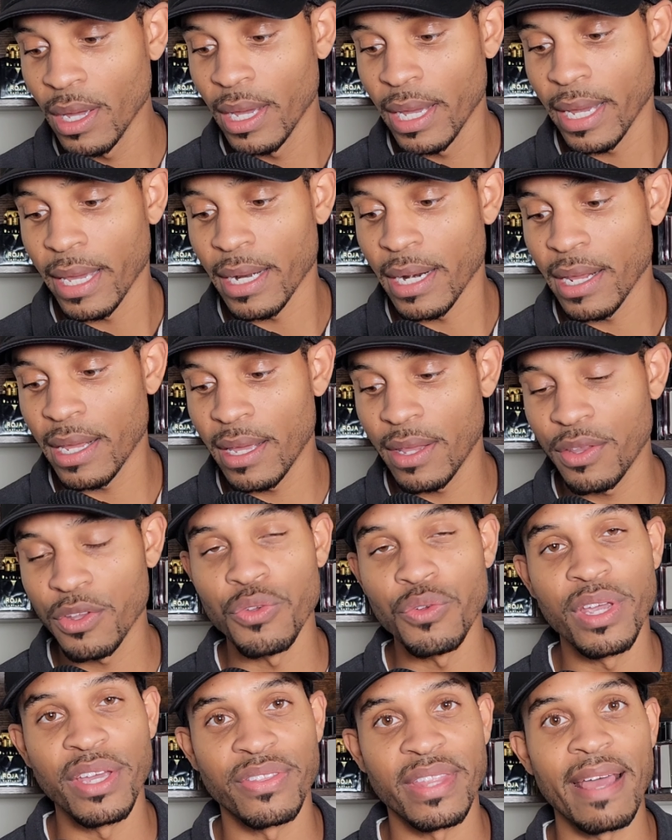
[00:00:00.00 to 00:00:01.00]
And then
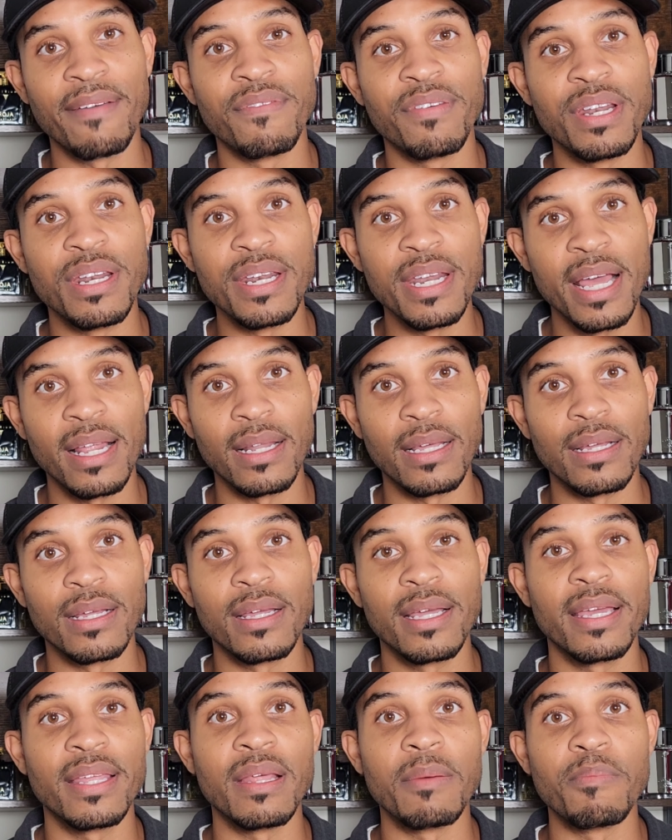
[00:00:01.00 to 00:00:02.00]
you get that
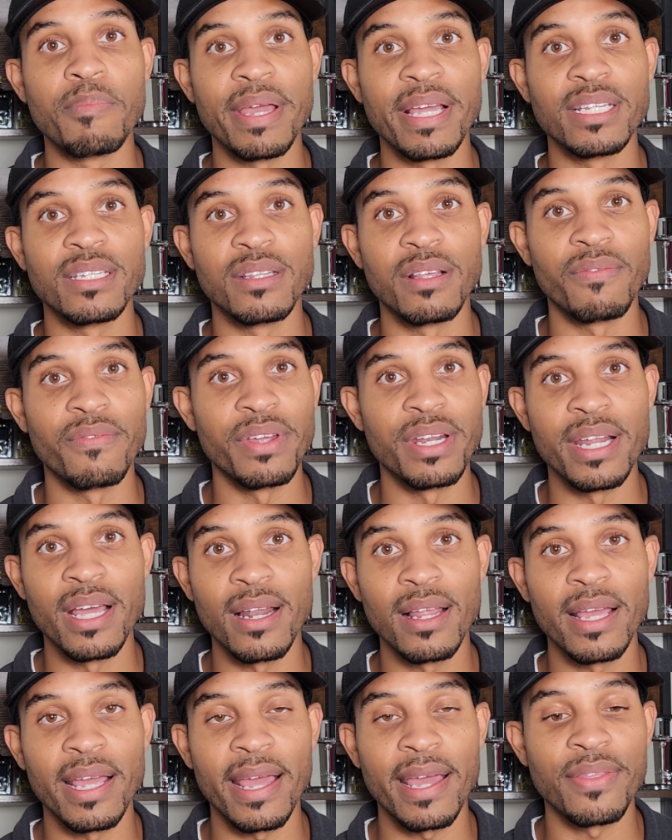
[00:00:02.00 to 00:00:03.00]
vanilla in the base, the
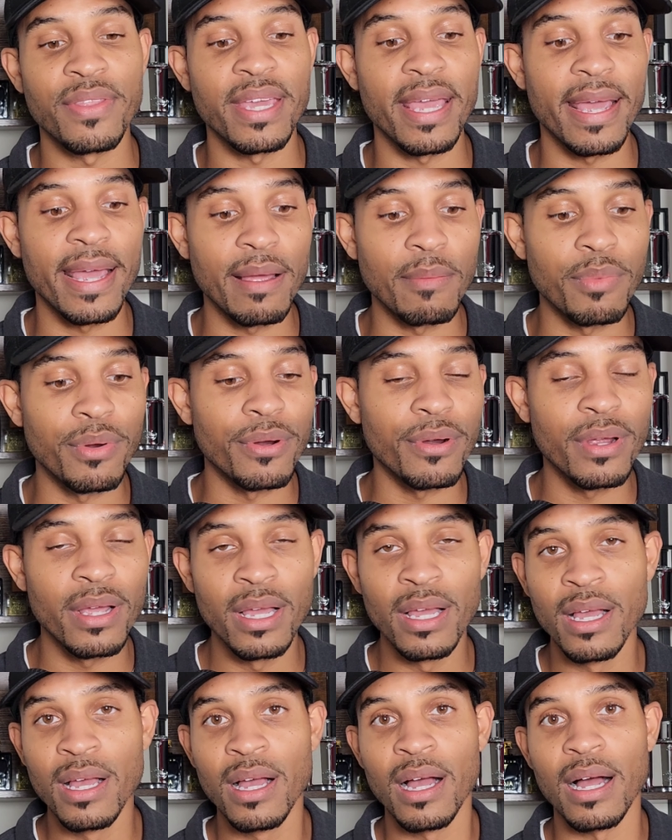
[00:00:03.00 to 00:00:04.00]
vanilla and the amber.
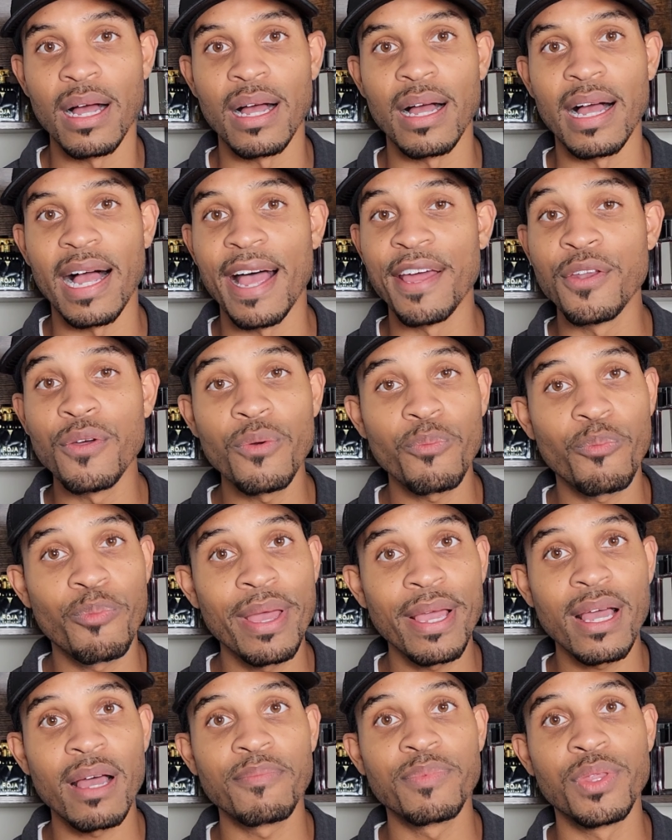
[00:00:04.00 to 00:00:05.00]
I don't
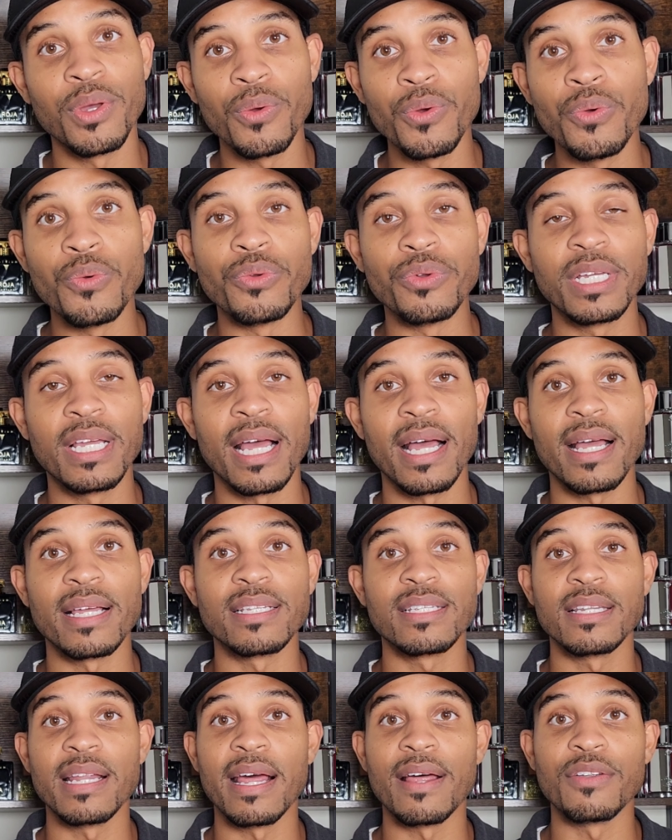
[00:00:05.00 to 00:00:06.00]
pick up the oud,
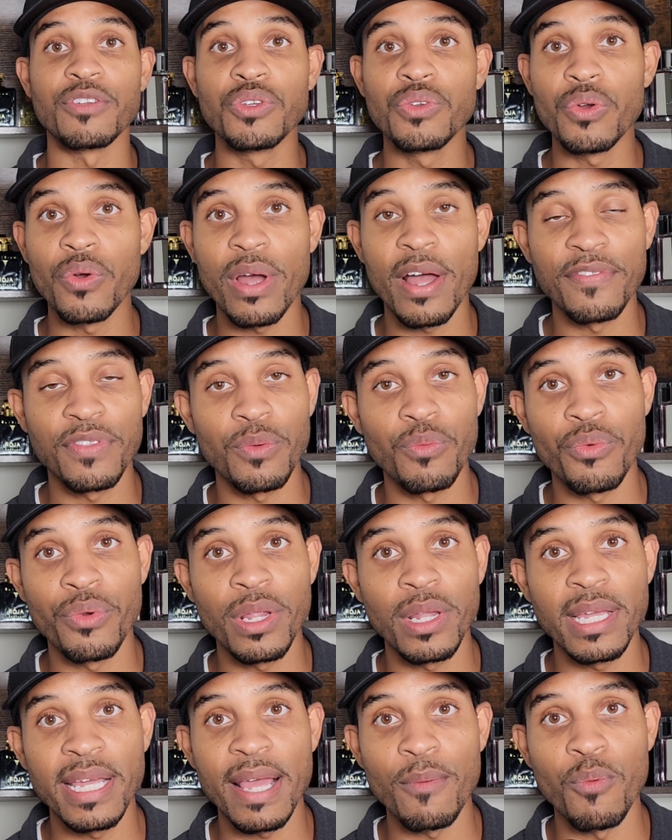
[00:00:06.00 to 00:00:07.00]
guys. Now you don't have to
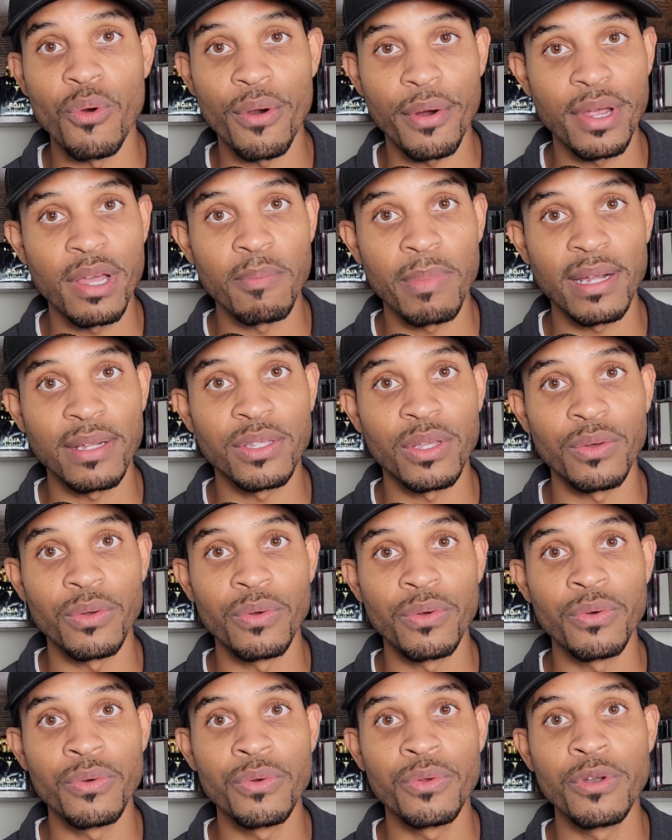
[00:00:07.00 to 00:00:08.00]
really worry about the
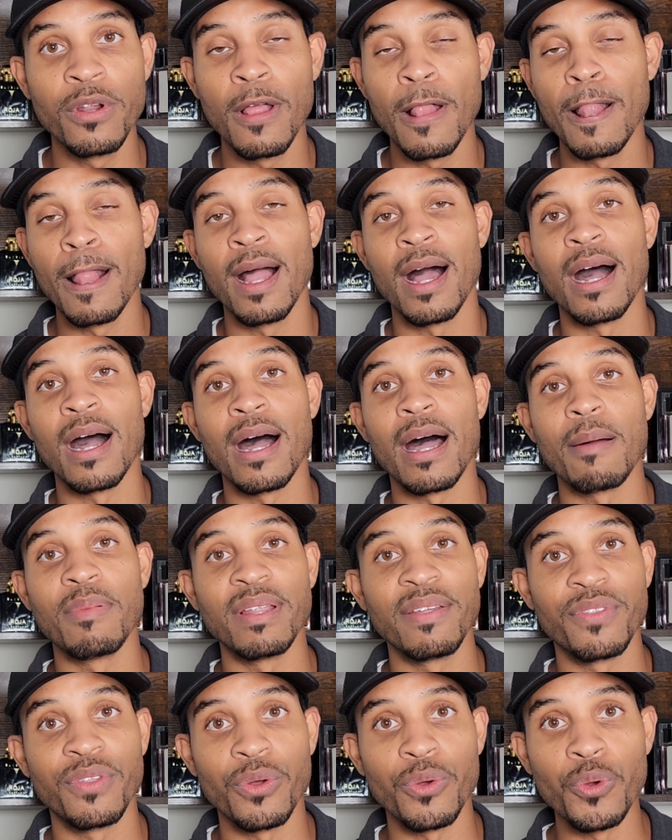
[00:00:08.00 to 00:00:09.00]
oud. I
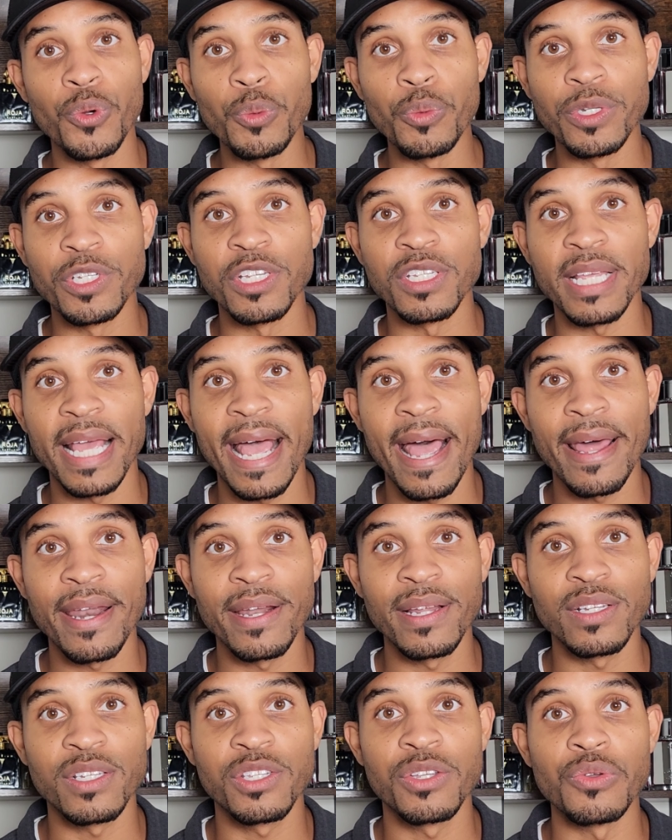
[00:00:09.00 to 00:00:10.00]
believe the oud was just
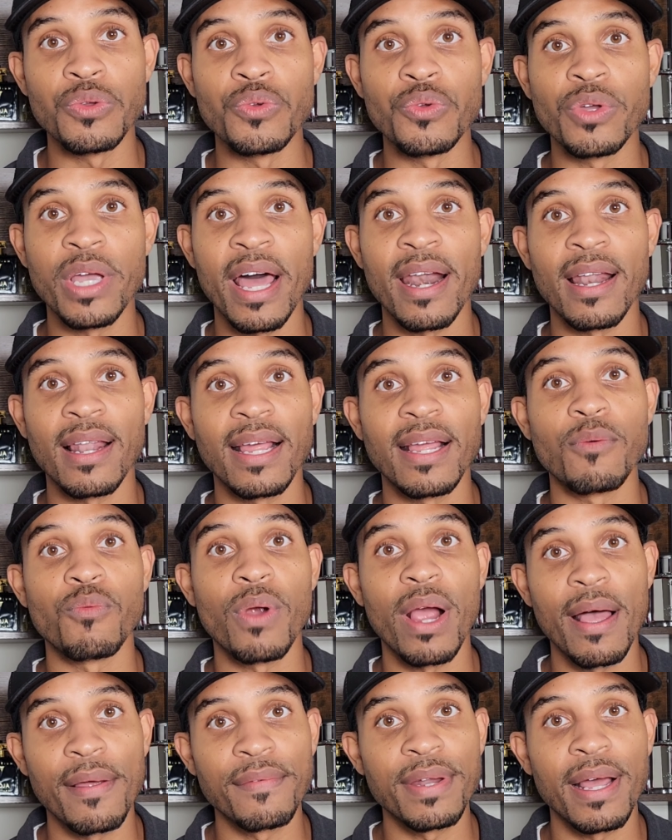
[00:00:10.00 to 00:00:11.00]
added to kind of like
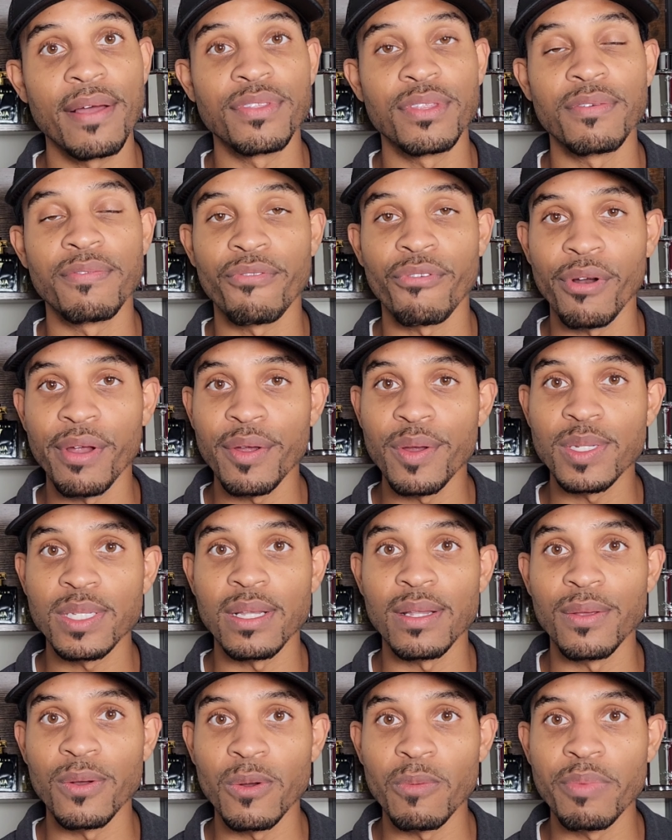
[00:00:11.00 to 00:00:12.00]
round out the fragrance a
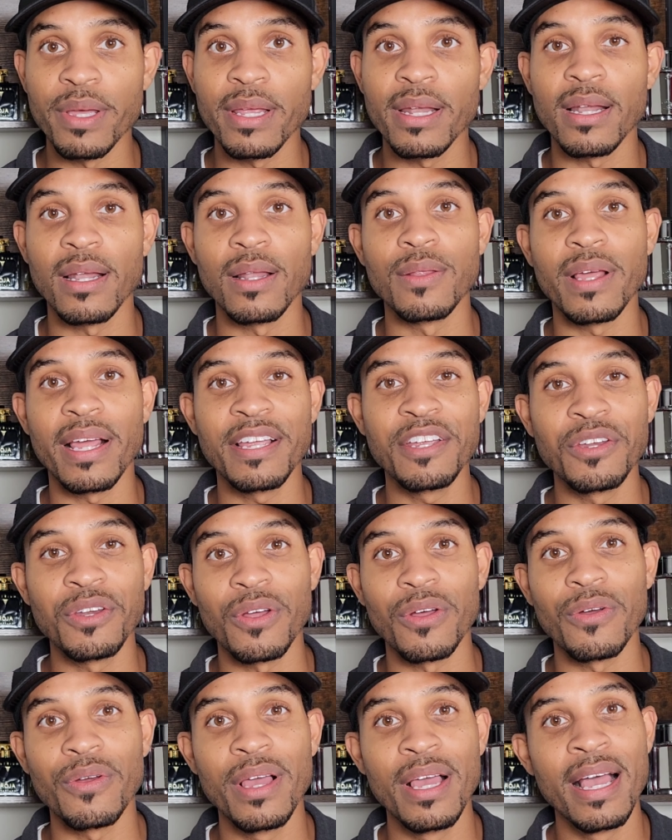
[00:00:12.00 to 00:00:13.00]
little bit, you
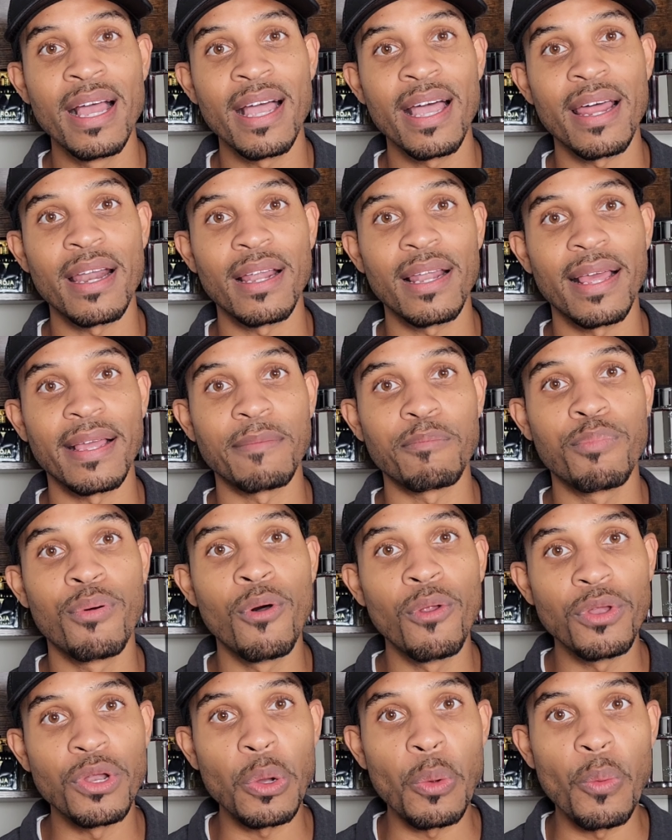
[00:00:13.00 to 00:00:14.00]
know, kind of like
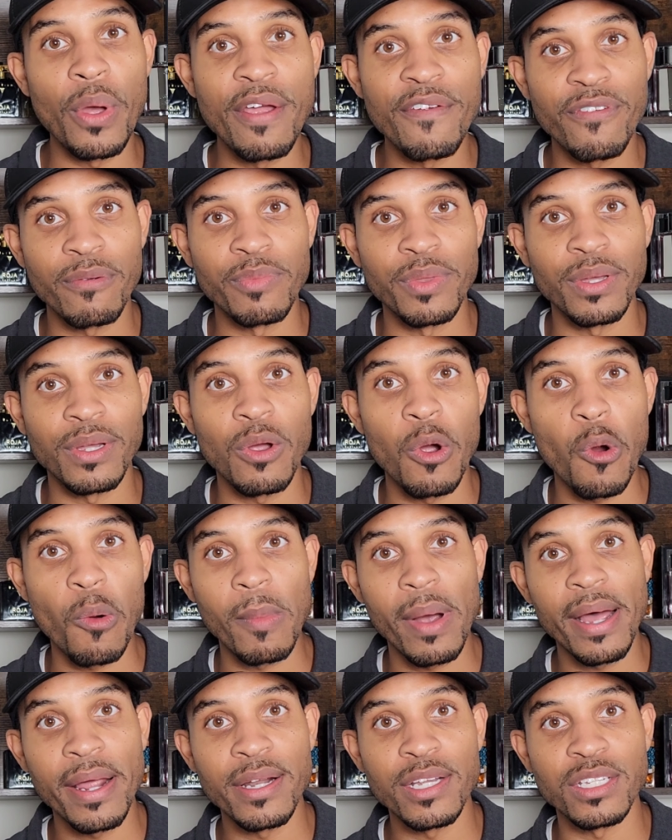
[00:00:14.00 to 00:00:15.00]
pull it away from the
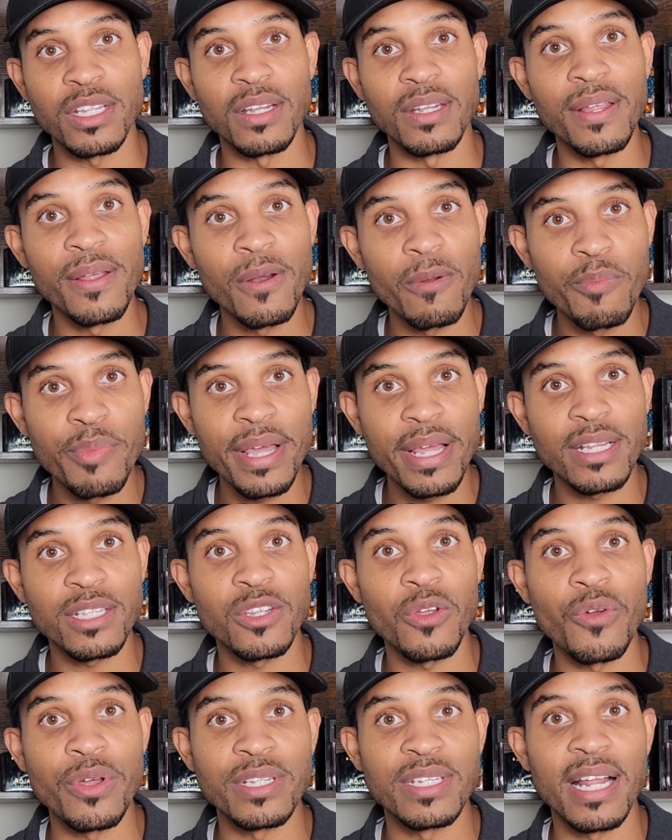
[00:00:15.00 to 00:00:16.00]
gourmandness a little bit,
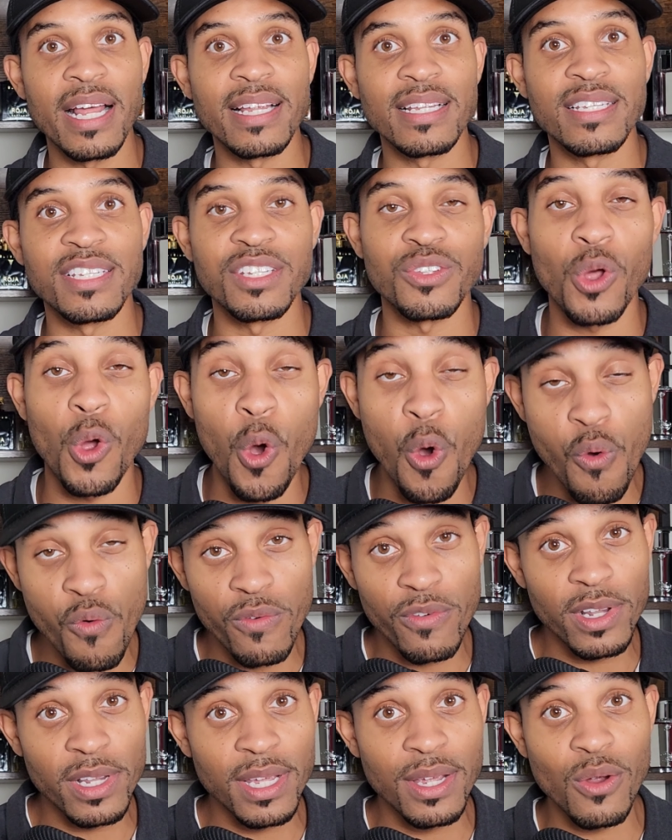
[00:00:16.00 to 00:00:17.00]
so it's not just
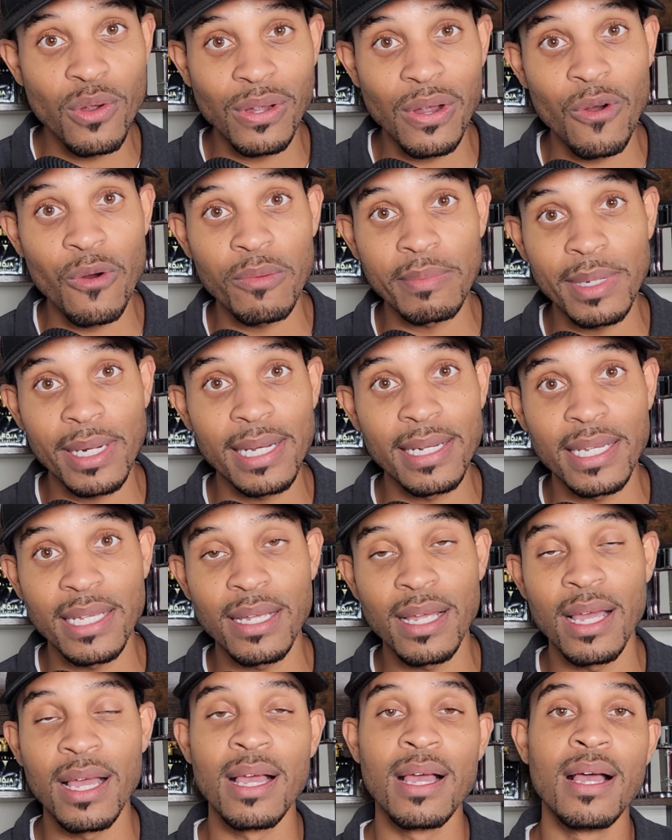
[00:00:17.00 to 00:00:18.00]
overly gourmandy.